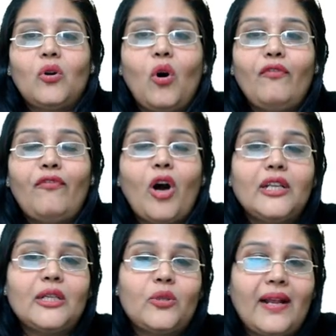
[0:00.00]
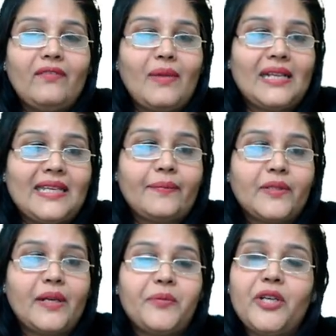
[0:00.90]
go for the twelve month
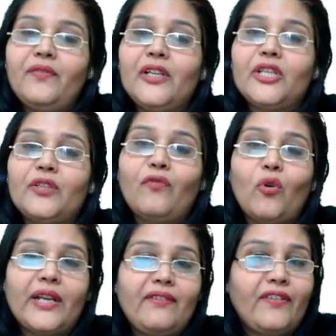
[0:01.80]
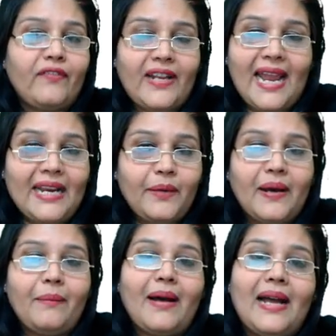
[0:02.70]
subscription, which is fourteen fifty-eight
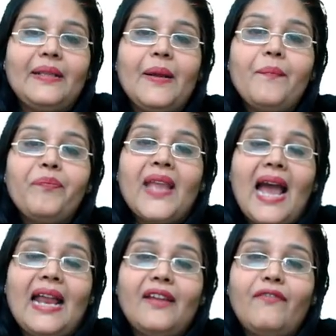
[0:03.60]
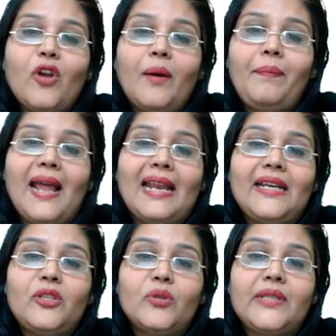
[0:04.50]
per month. And if you are
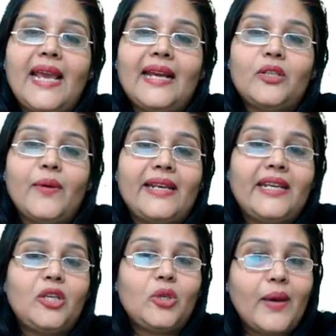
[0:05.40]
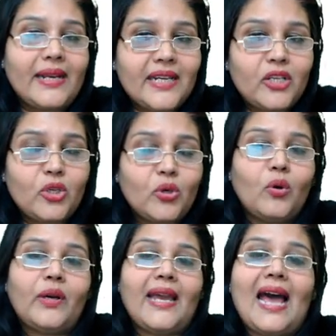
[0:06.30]
planning to take twenty twenty-two
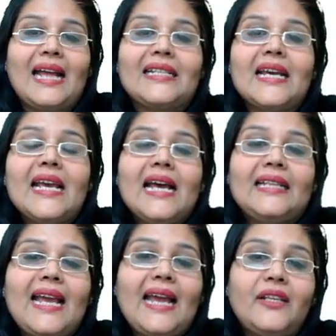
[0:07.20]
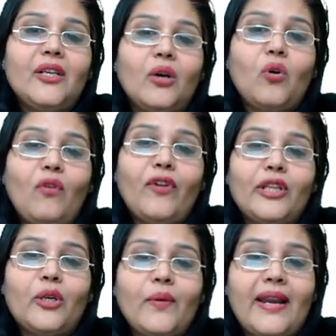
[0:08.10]
CAT, then you go for
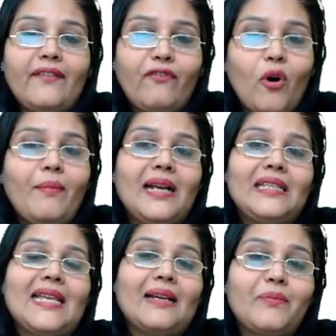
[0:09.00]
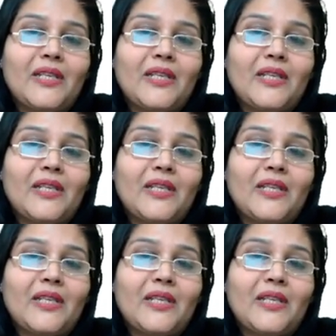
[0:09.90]
the twenty-four month sub